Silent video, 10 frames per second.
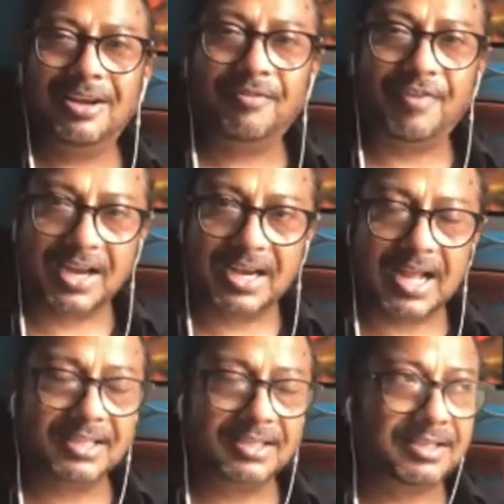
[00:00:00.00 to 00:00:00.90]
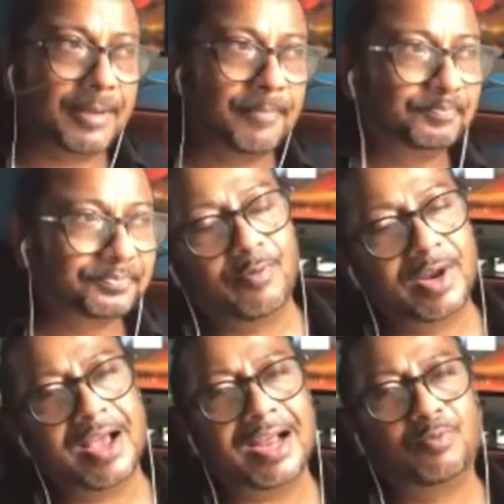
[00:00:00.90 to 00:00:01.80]
finance them.
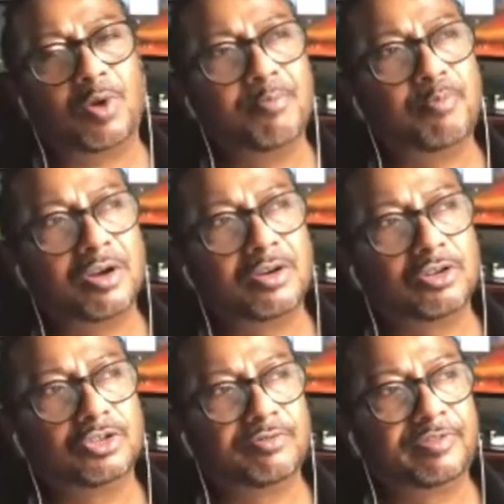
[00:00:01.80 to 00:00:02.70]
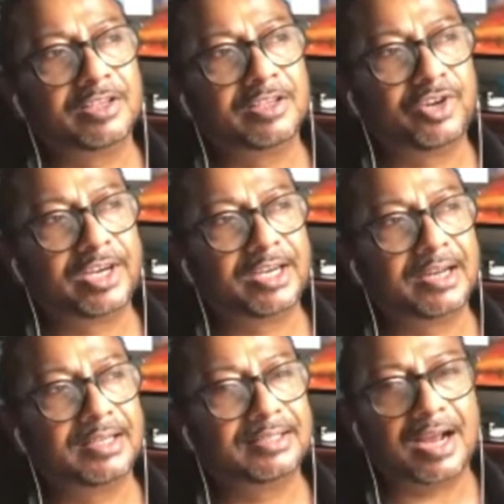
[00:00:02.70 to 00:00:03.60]
When I at one point got so frustrated,
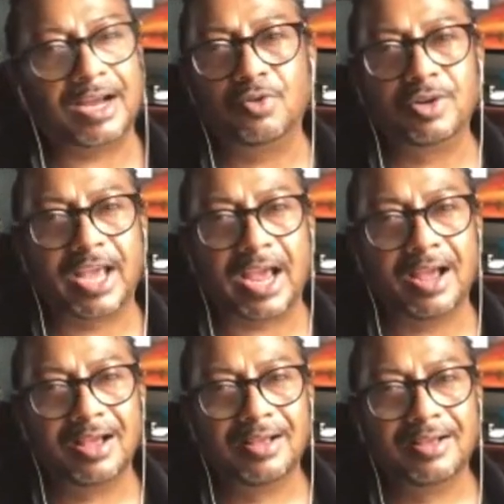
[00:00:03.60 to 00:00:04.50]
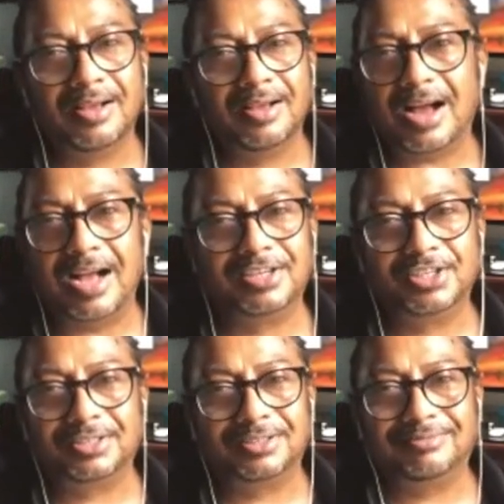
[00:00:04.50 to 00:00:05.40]
I said, I don't care. I'll
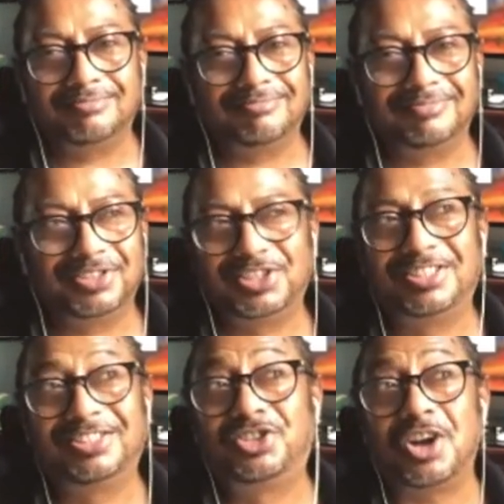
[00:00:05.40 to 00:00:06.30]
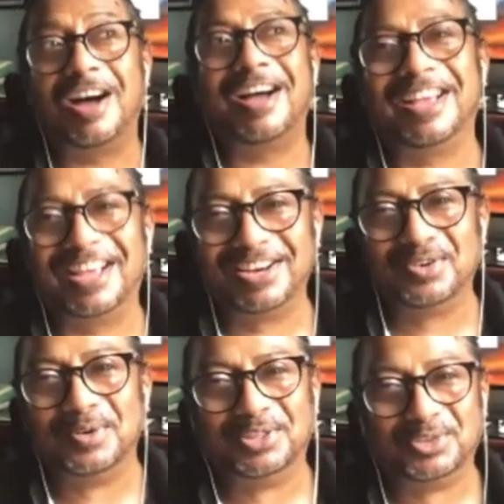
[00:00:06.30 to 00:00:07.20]
just try and
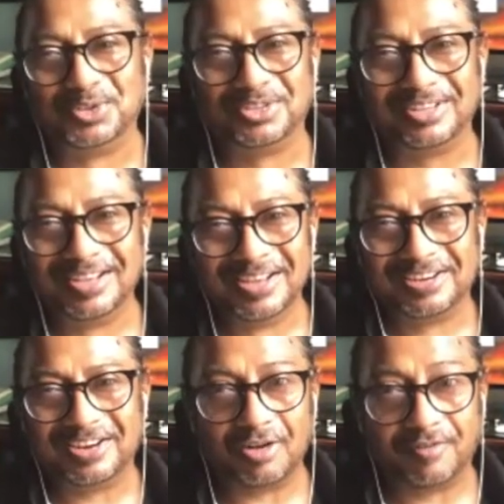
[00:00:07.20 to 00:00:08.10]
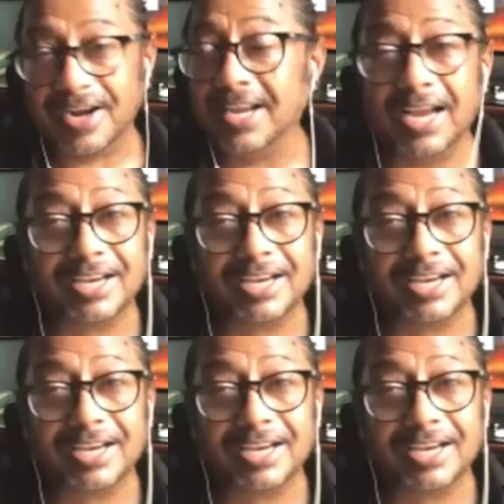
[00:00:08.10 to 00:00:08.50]
do it through crowdfunding. I